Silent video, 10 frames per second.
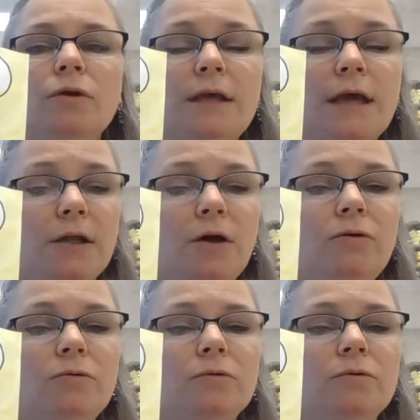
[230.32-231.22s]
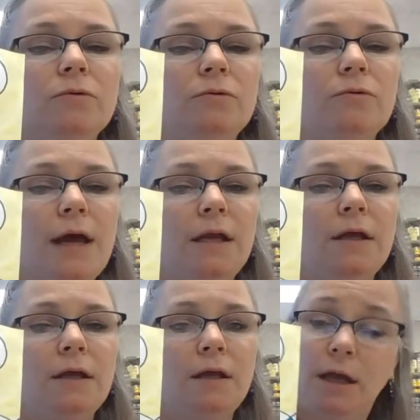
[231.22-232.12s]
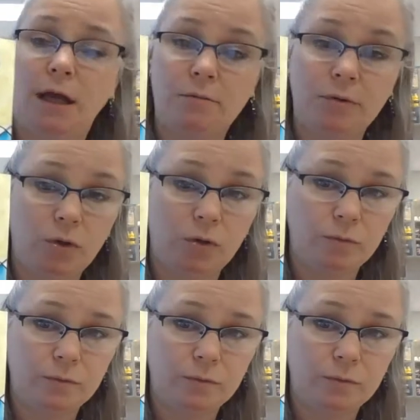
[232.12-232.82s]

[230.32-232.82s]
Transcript: yellow, red, and blue.